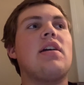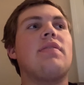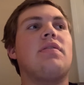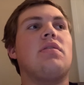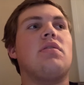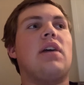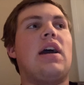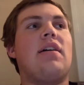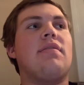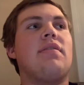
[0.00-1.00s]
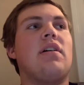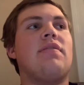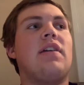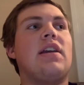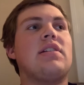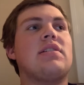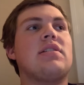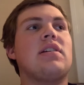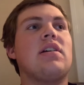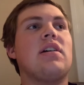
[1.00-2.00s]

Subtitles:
If you have a face